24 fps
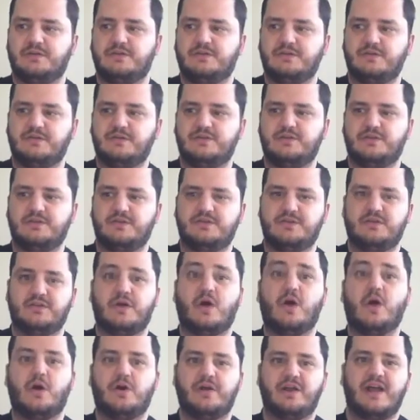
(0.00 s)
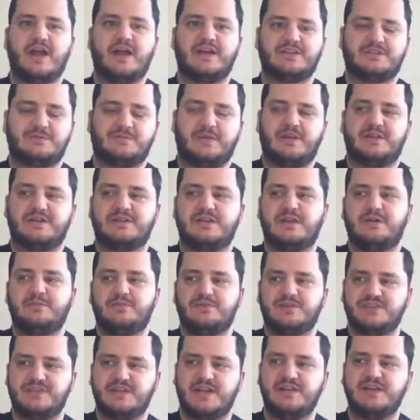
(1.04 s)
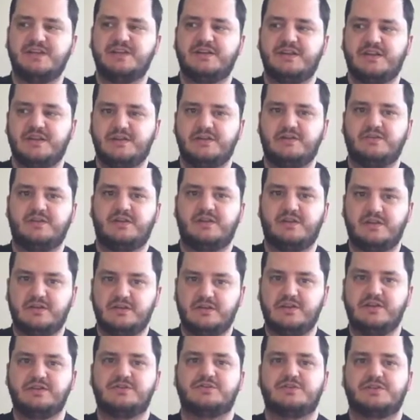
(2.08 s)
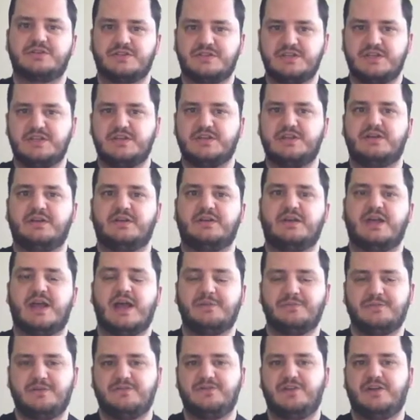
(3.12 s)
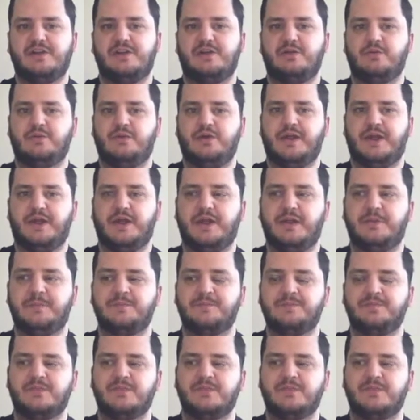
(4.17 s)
the art aspects, and present it in an interesting and captivating way,